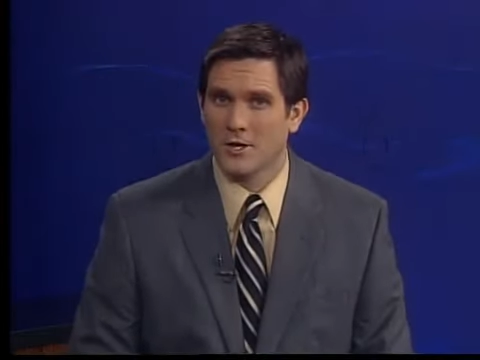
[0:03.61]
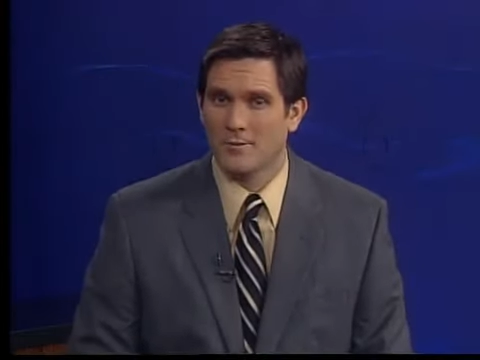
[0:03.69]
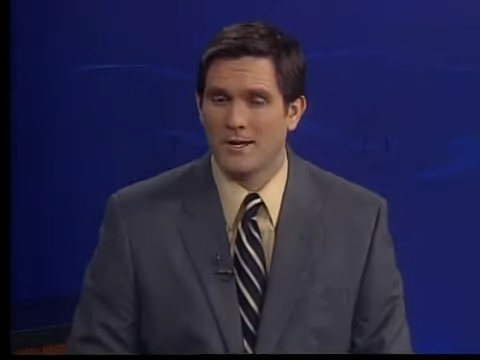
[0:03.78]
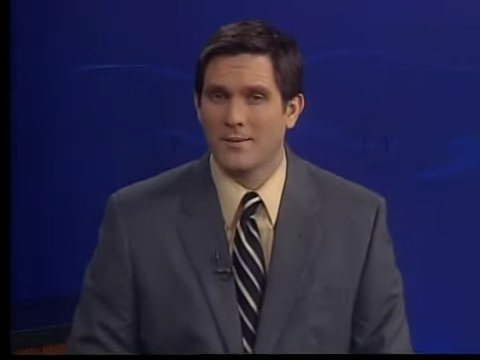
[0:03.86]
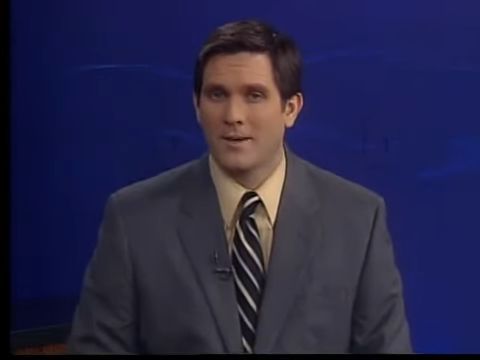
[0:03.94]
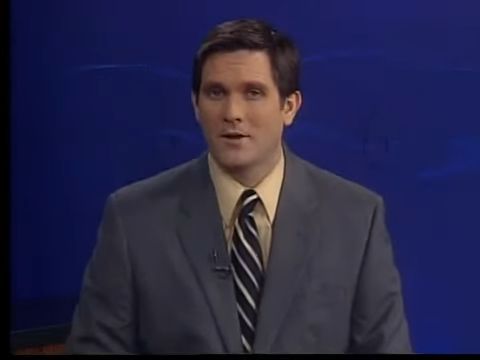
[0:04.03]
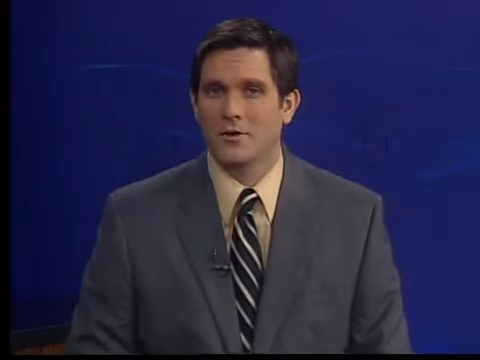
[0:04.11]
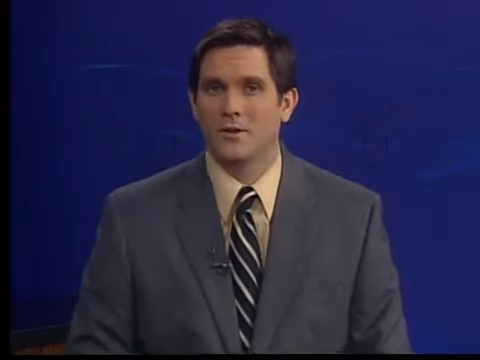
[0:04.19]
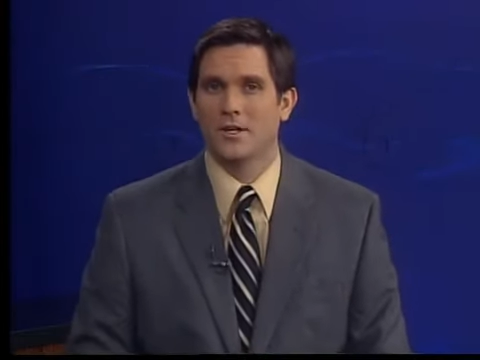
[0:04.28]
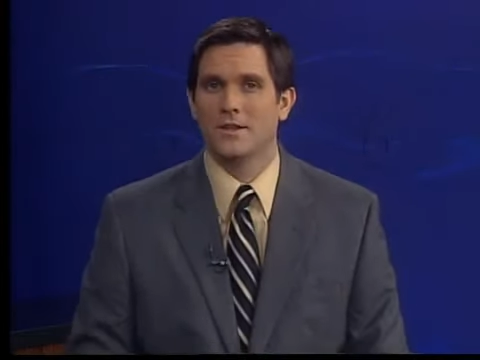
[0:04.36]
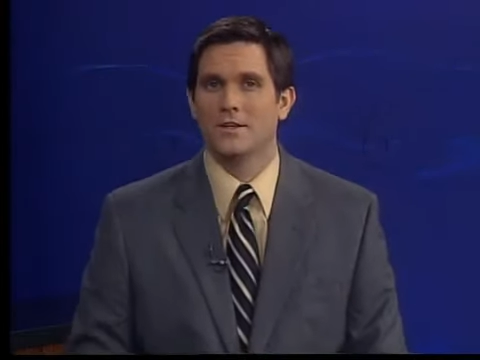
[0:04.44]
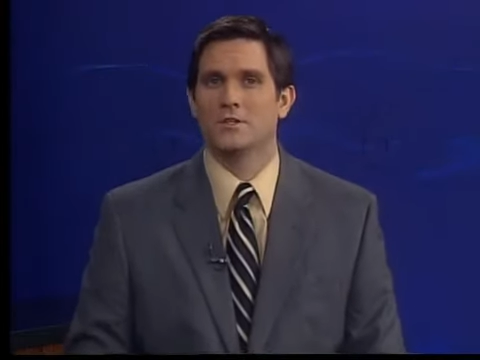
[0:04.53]
Committee met
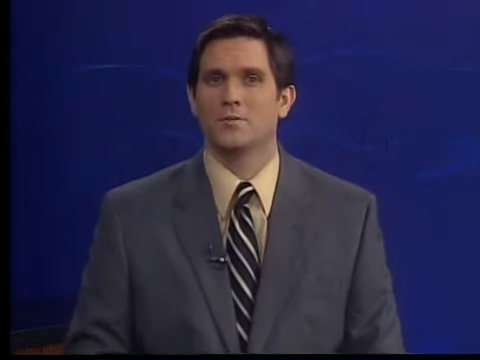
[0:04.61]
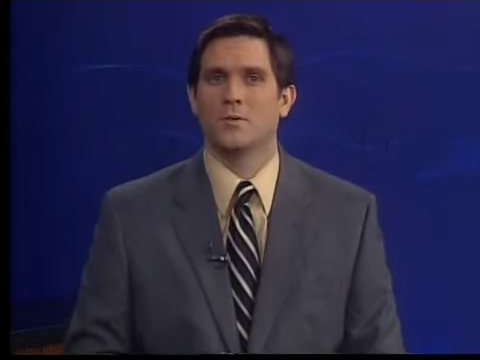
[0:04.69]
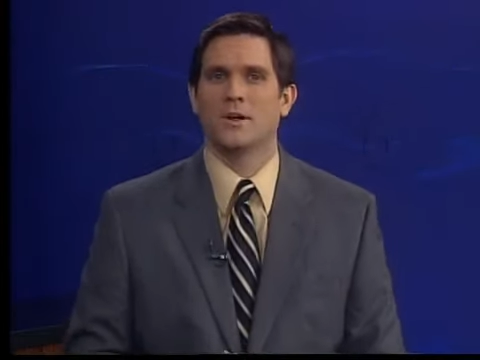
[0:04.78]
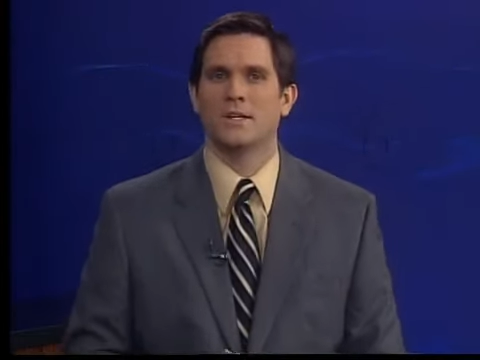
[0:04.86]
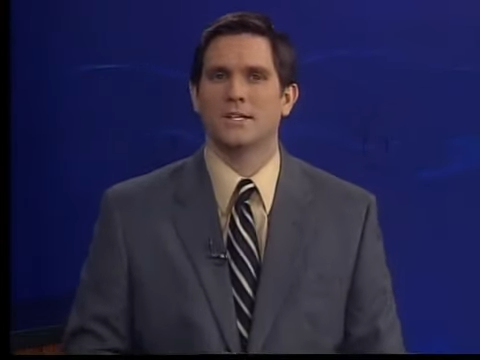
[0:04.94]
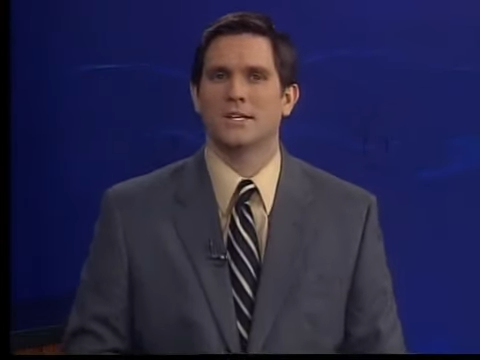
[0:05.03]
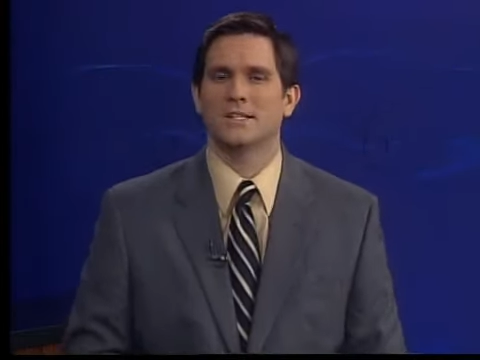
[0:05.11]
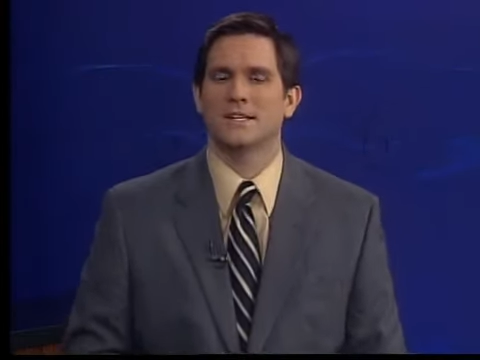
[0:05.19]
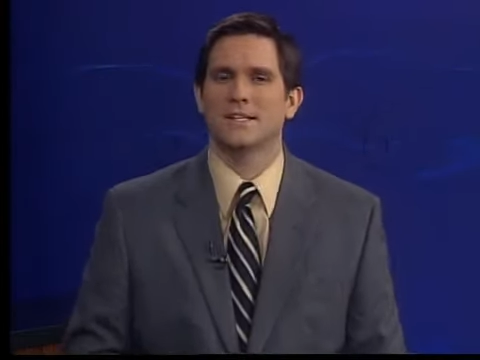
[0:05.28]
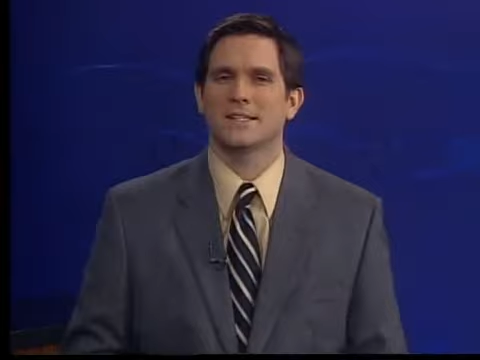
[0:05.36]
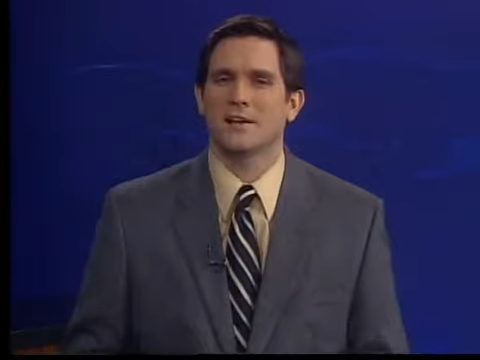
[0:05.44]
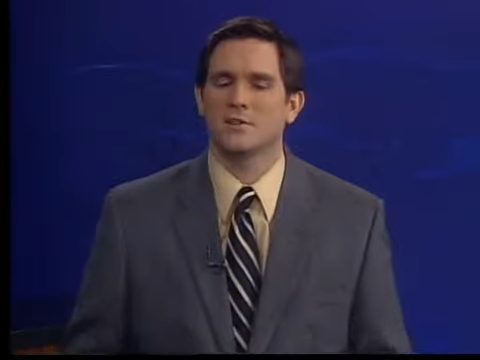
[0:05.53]
early this morning to
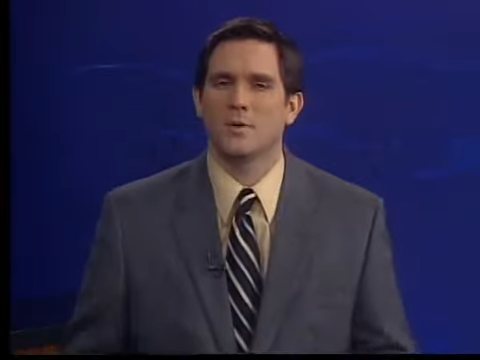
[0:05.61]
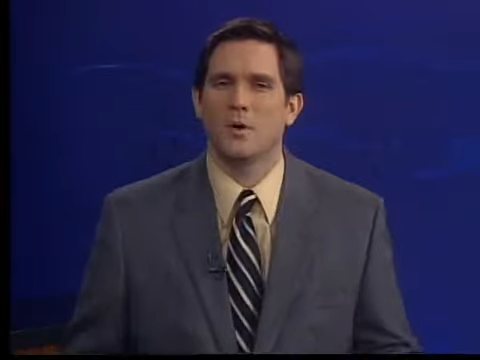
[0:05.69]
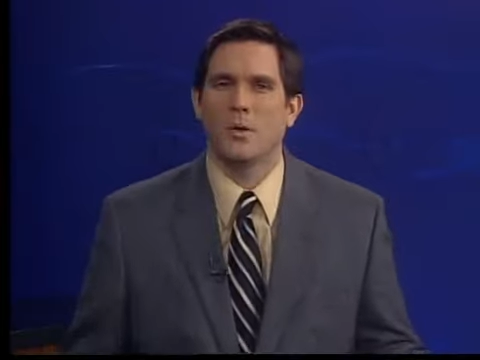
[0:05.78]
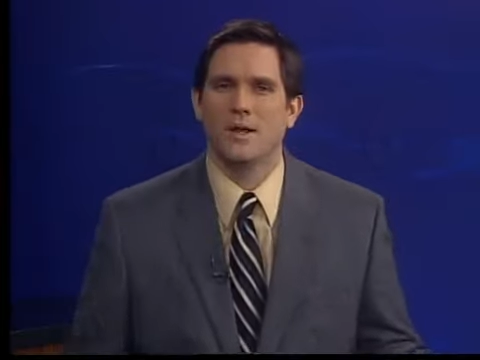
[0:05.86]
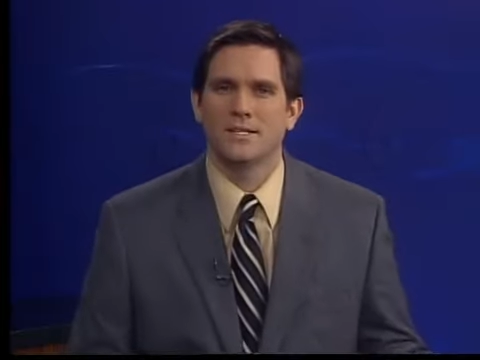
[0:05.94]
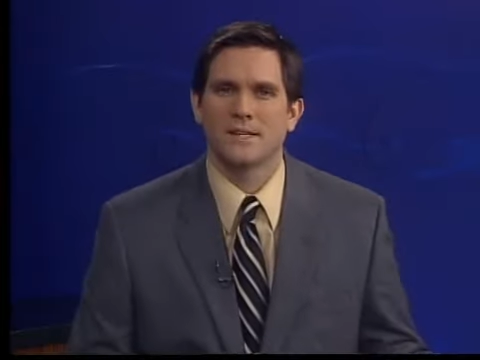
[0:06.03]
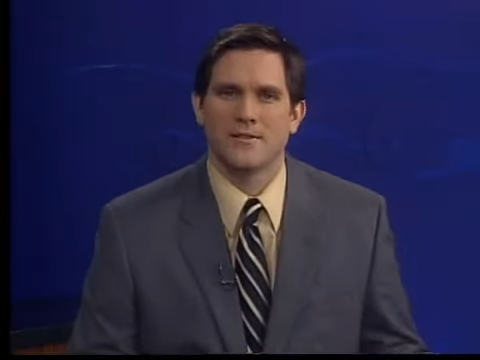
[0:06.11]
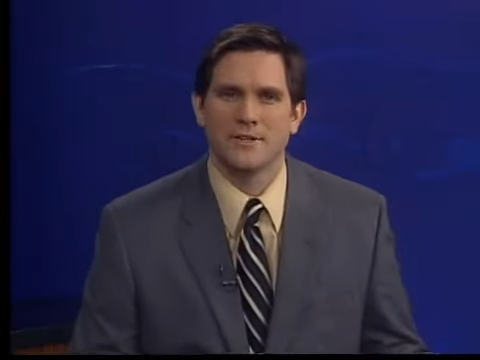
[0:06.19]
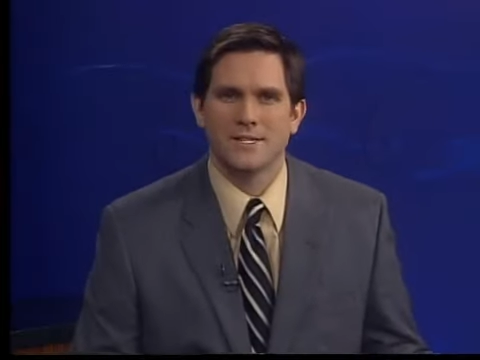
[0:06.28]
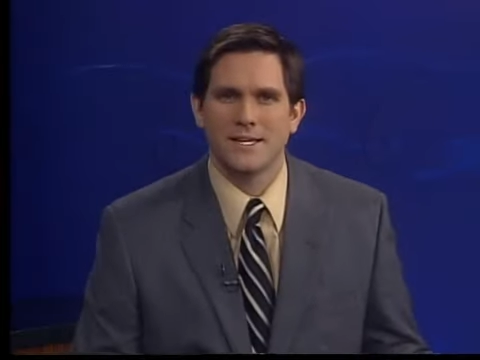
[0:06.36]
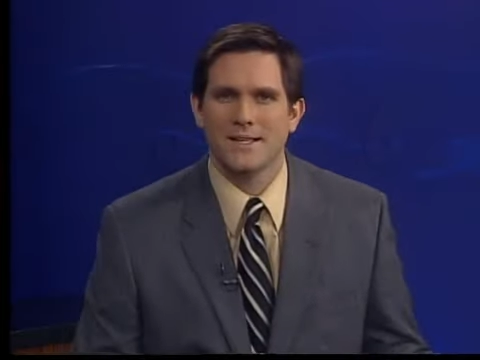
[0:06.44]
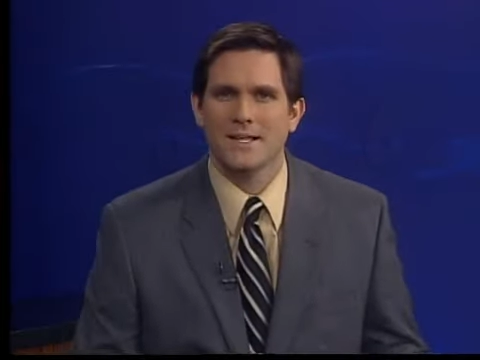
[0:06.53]
discuss House Bill
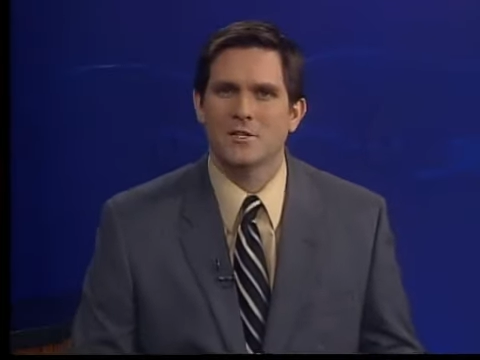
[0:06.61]
117.